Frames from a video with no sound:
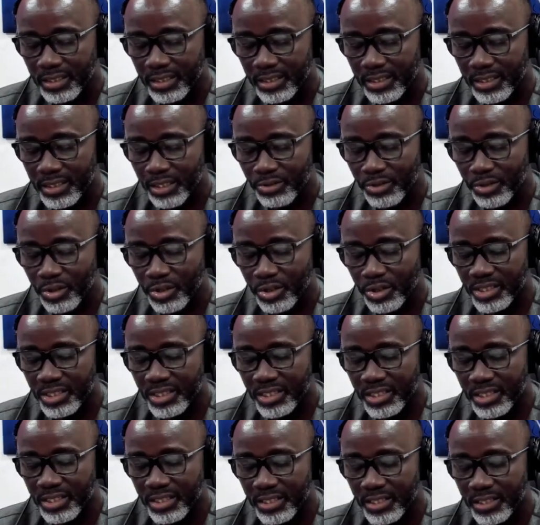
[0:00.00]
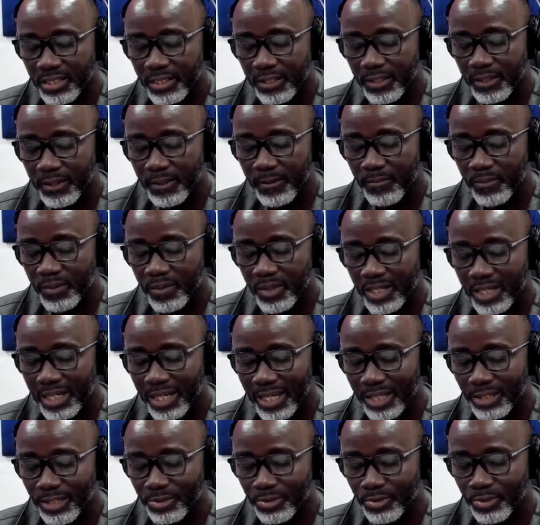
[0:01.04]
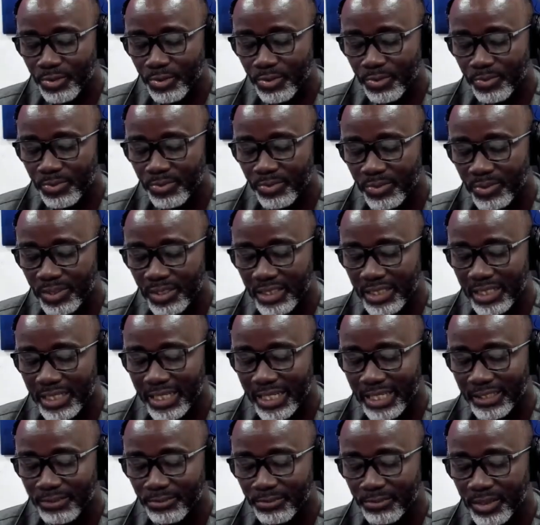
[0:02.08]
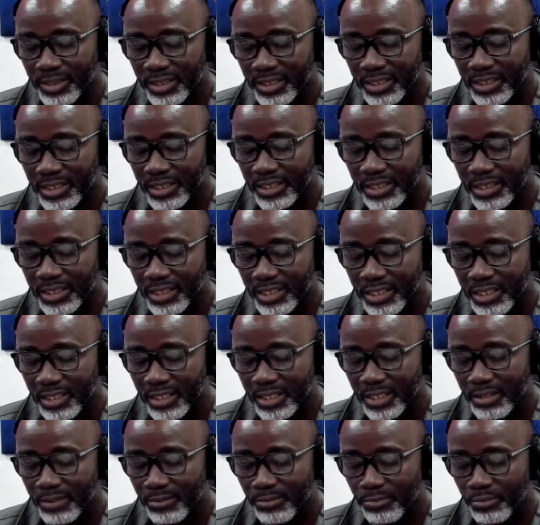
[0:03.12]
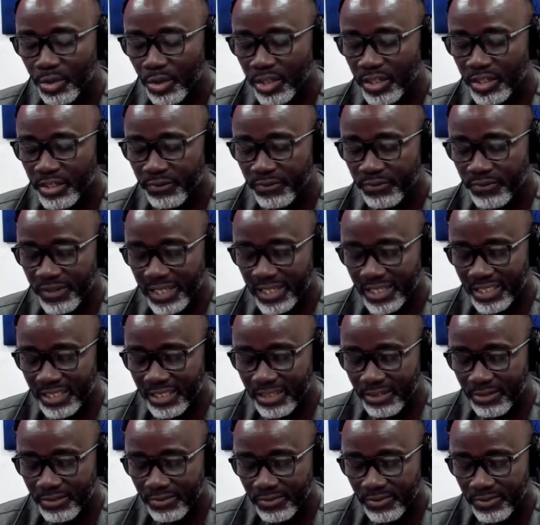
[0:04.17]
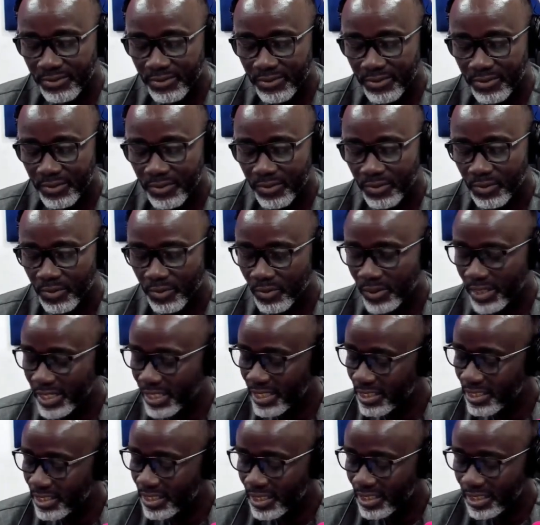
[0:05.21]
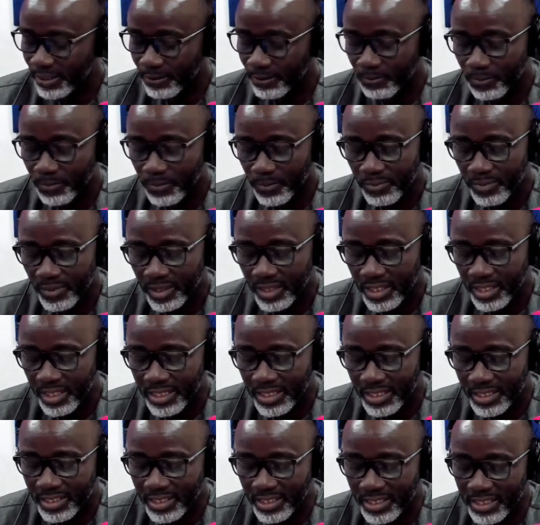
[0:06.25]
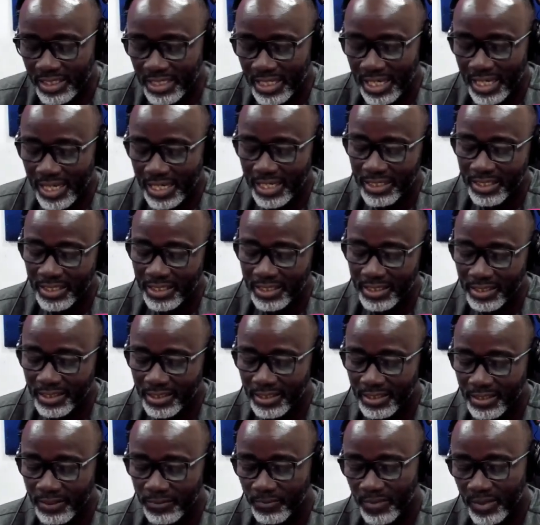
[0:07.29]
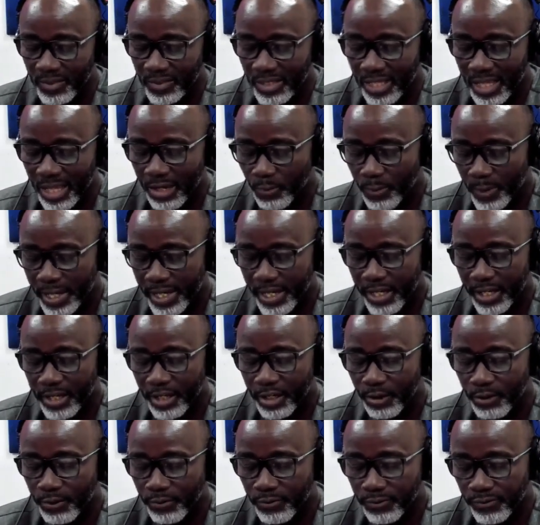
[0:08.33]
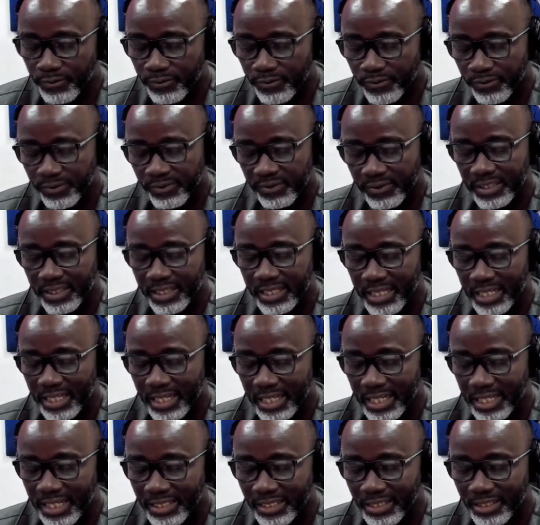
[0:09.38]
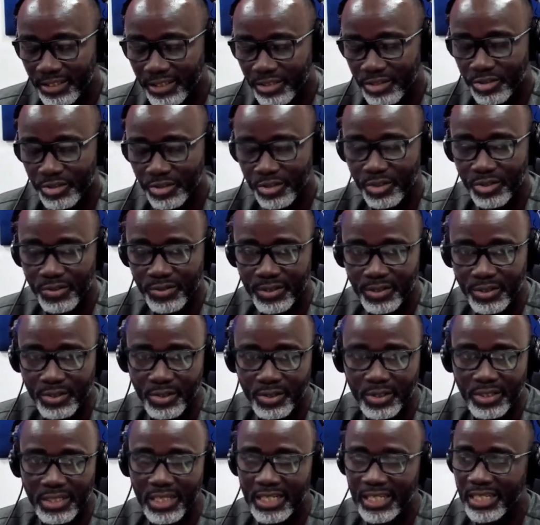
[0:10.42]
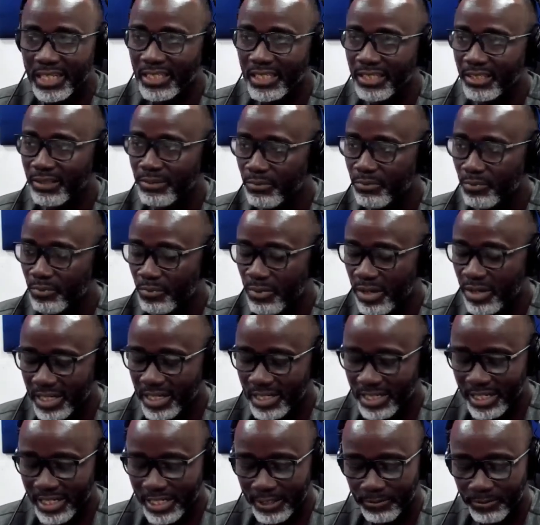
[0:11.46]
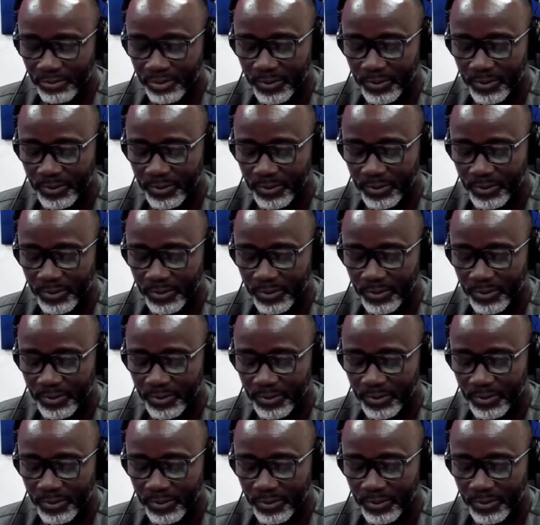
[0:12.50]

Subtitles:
technology classroom can be more effective when the teacher is aware of the learning theories or the learning paradigm.